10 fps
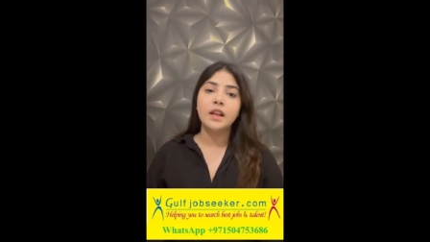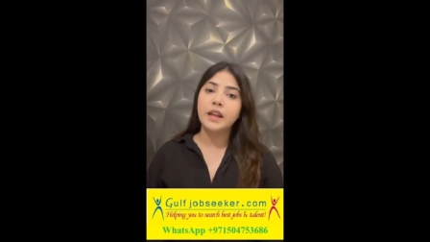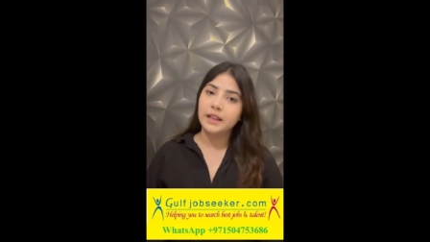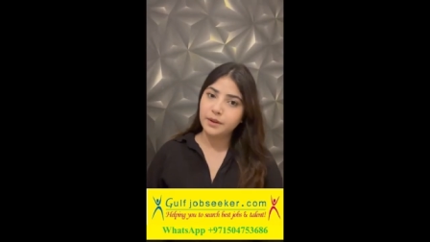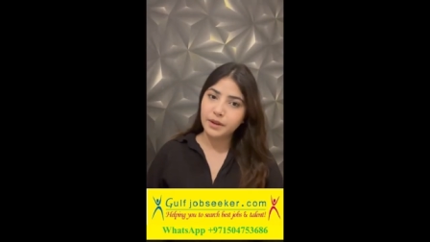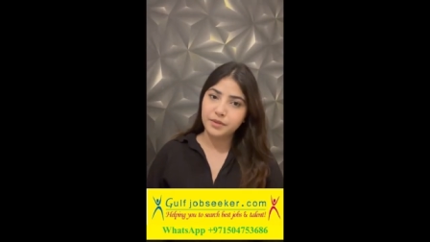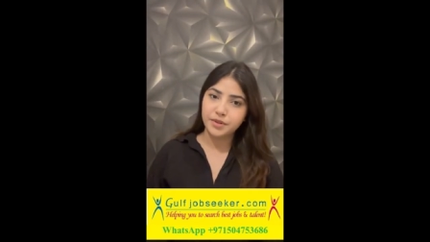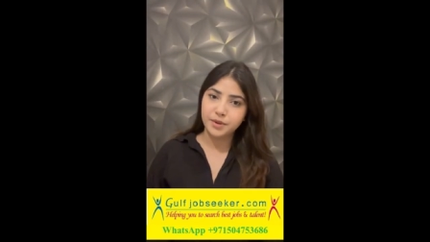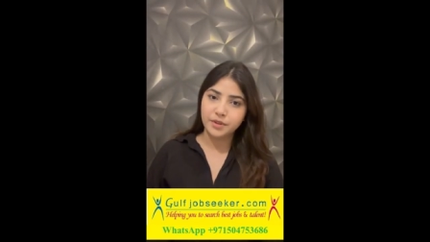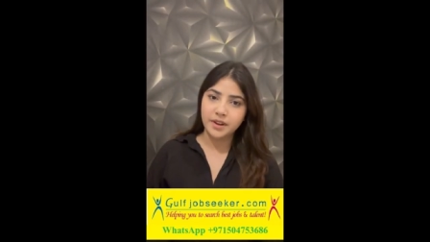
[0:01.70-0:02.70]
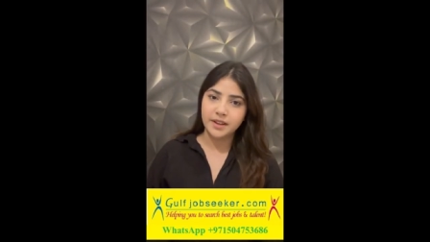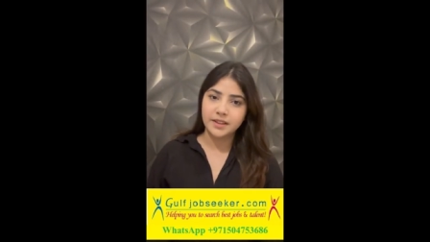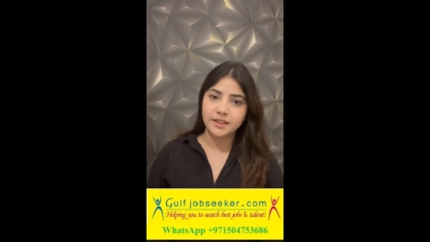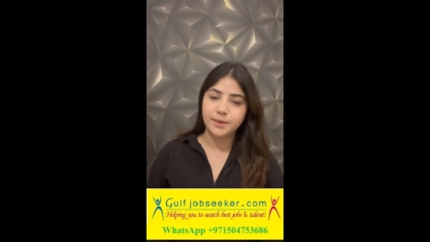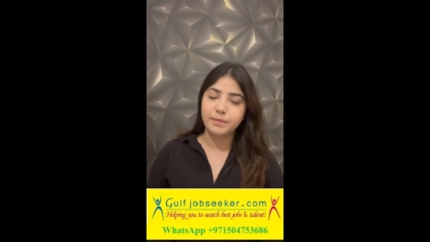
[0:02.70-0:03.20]
Hello
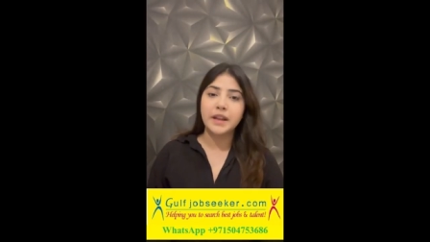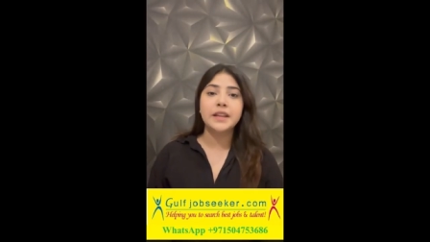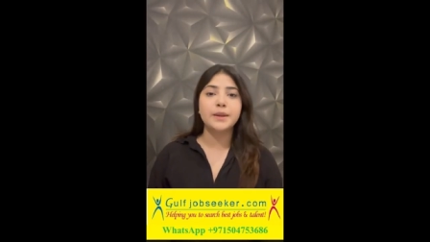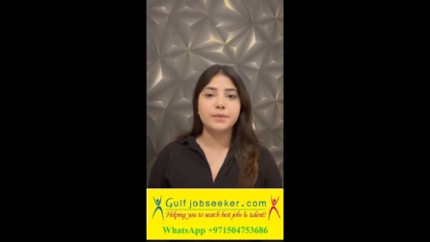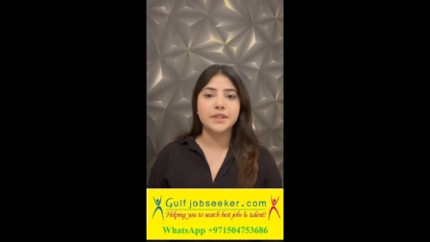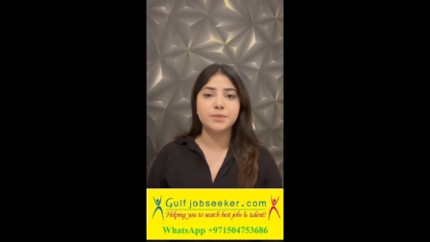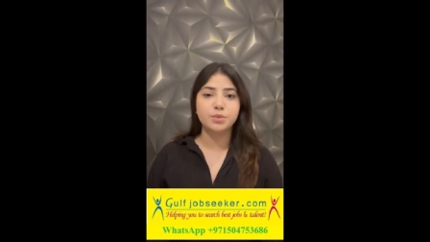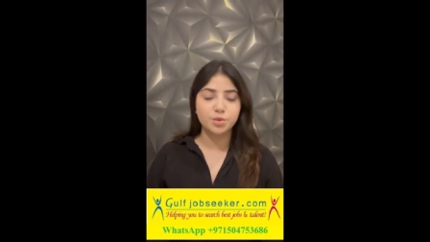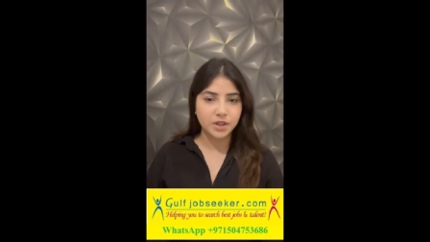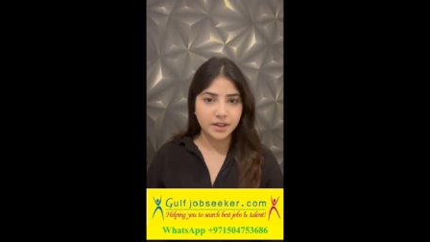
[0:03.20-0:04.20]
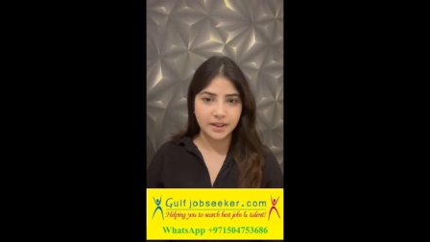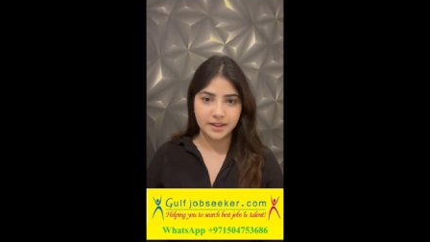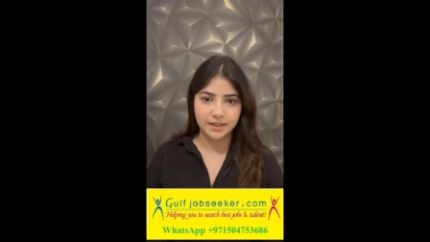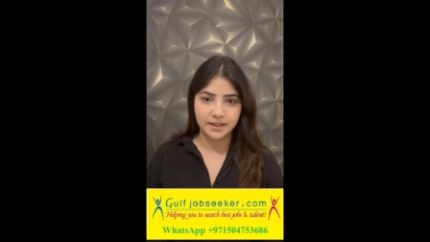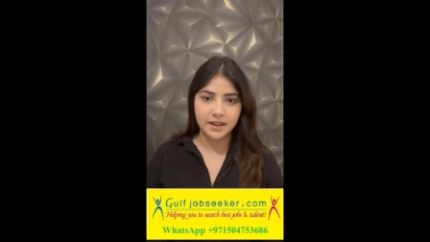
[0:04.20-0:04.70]
everyone, my name is Pooja
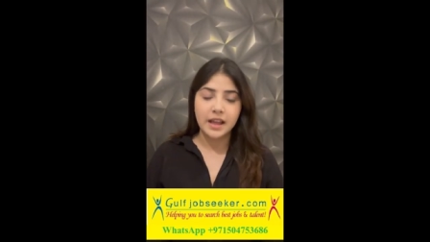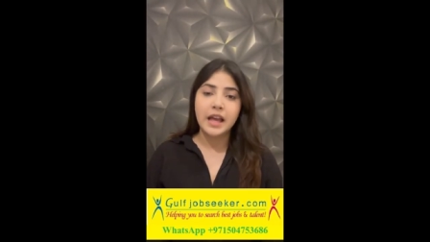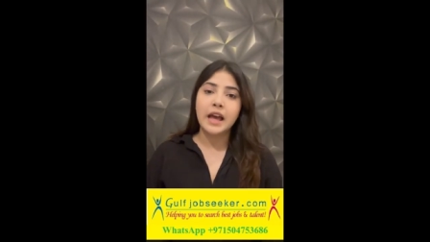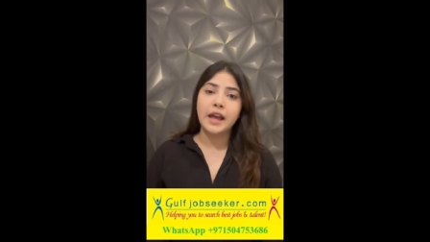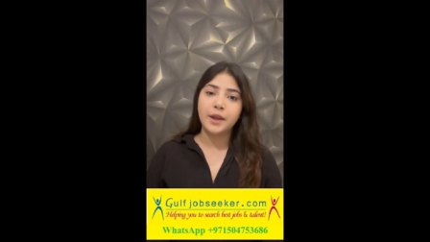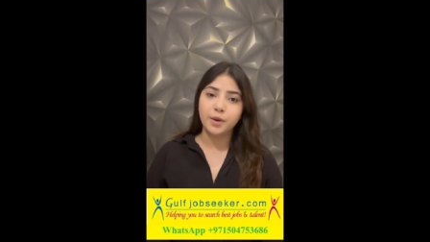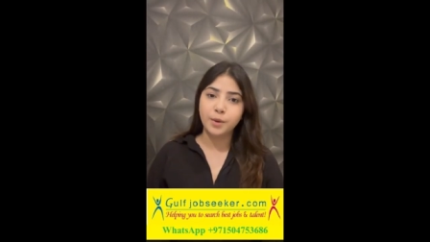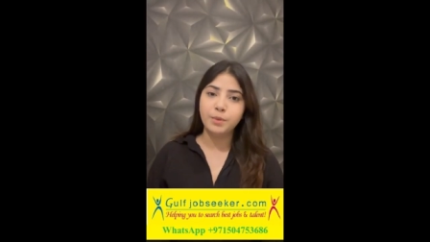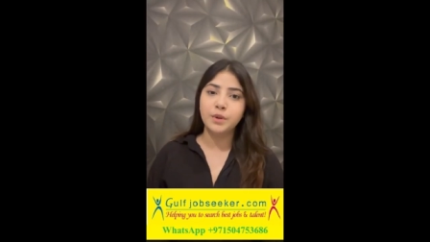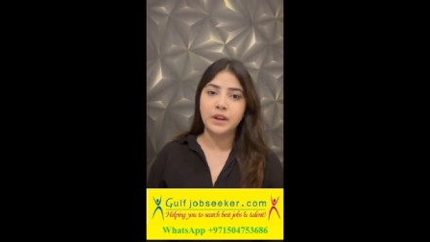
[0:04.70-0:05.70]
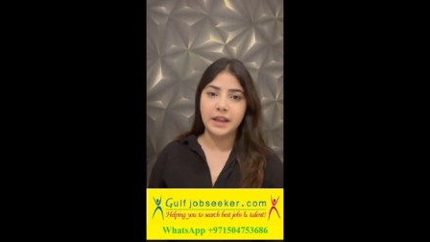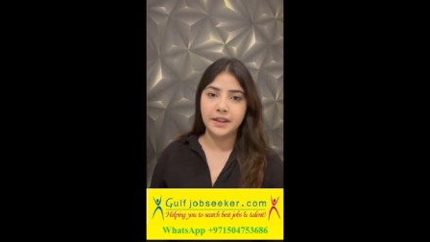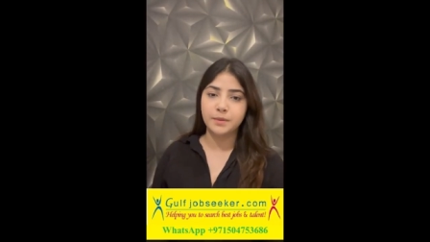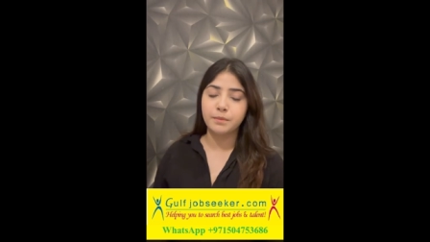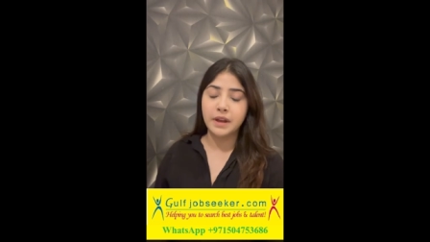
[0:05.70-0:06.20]
Tandon. I hope you
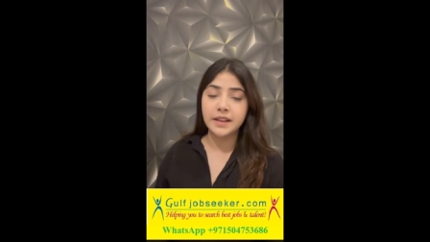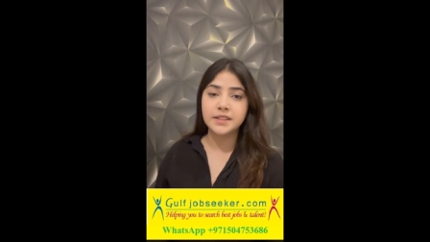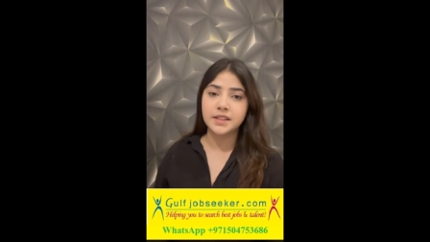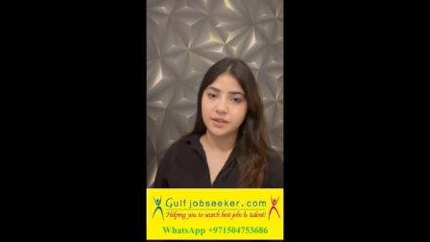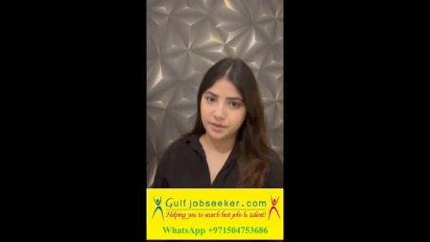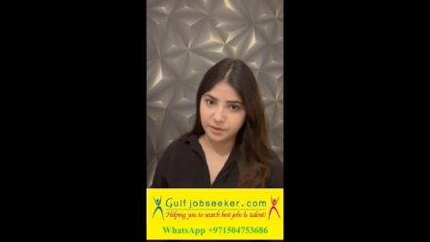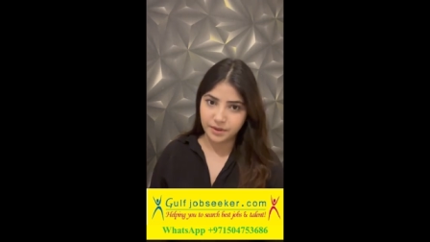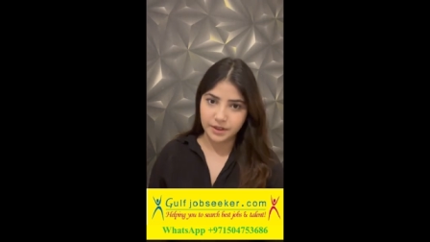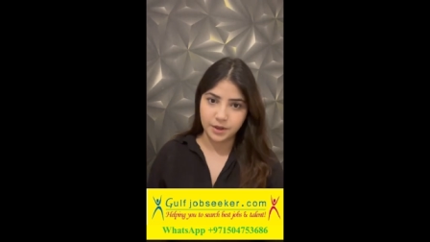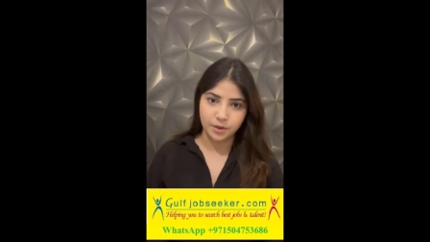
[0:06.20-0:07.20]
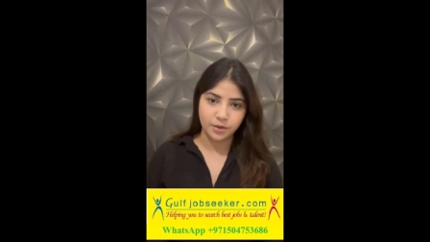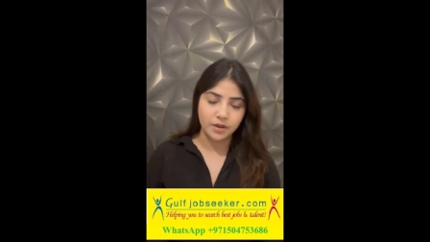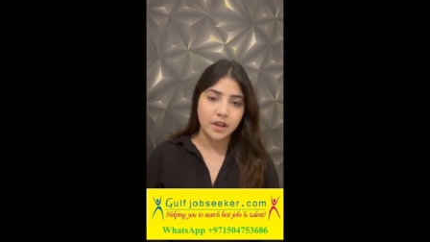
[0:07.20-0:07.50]
like my CV video.